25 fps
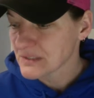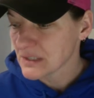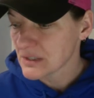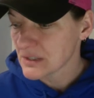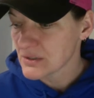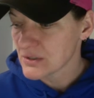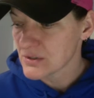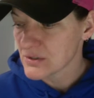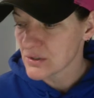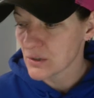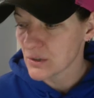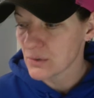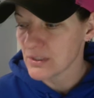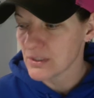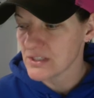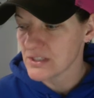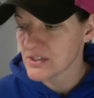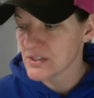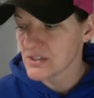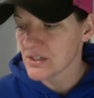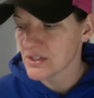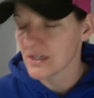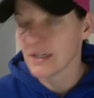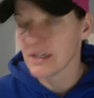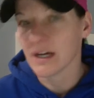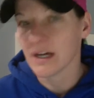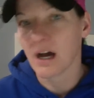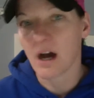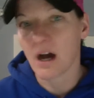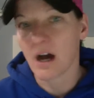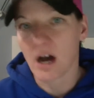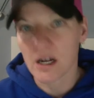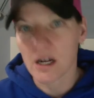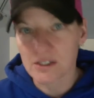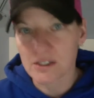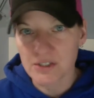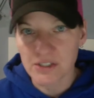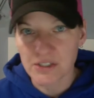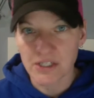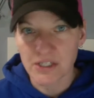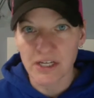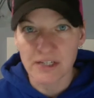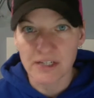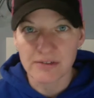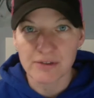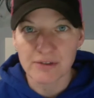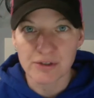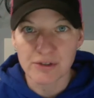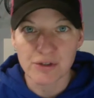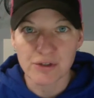So it's
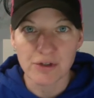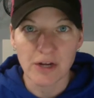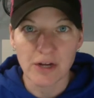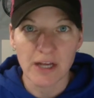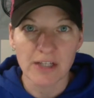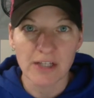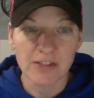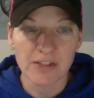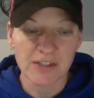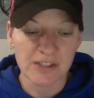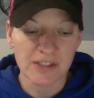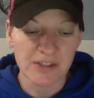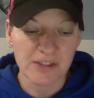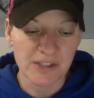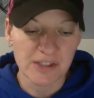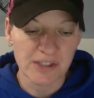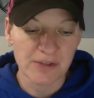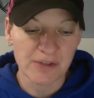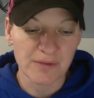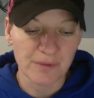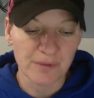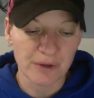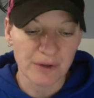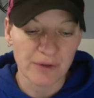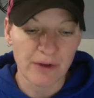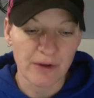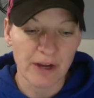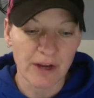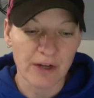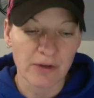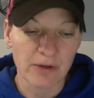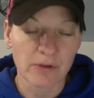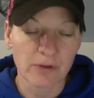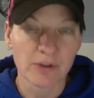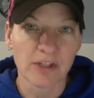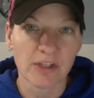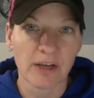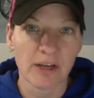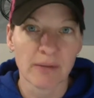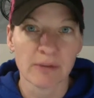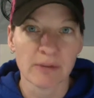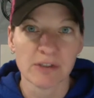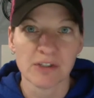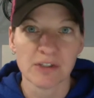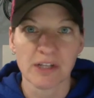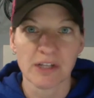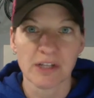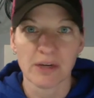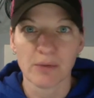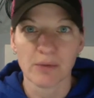oxidative stress. It's this free radical
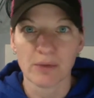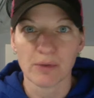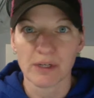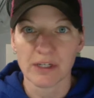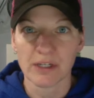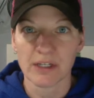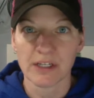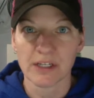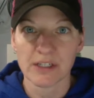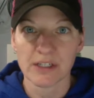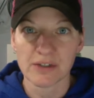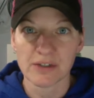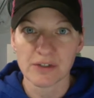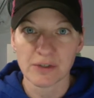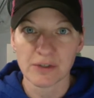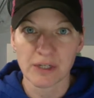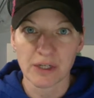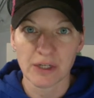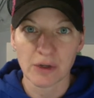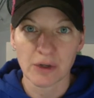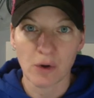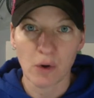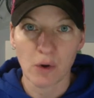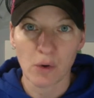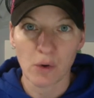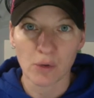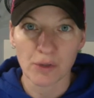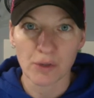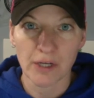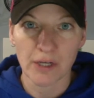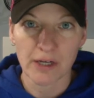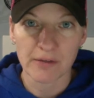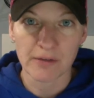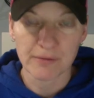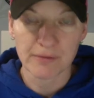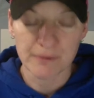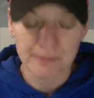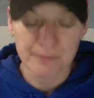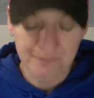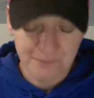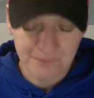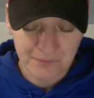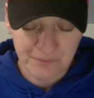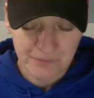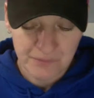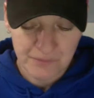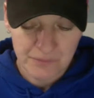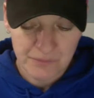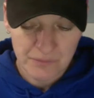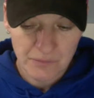damage that we need to get a hold of
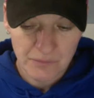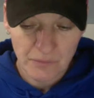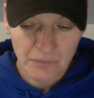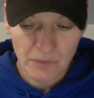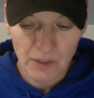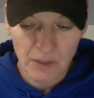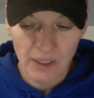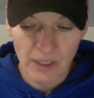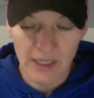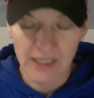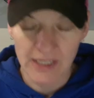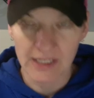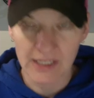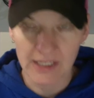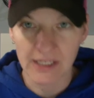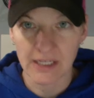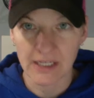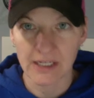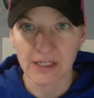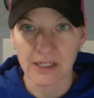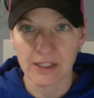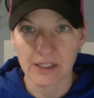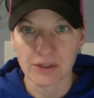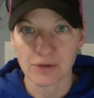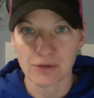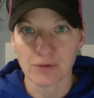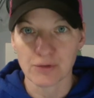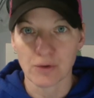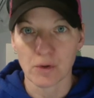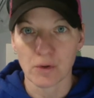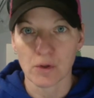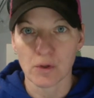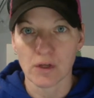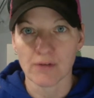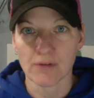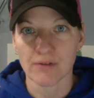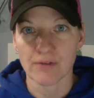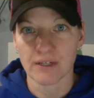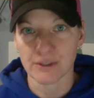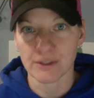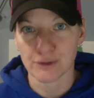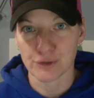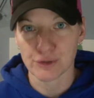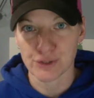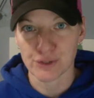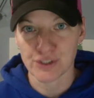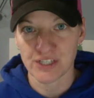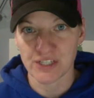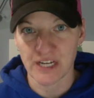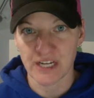and get control of,
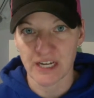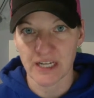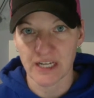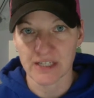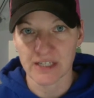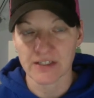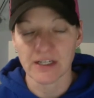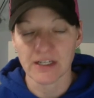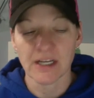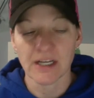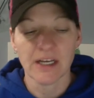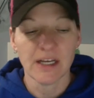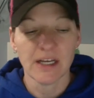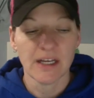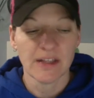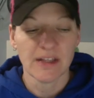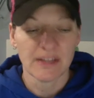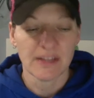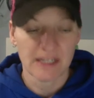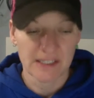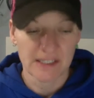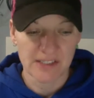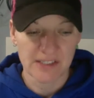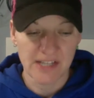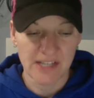understand that it's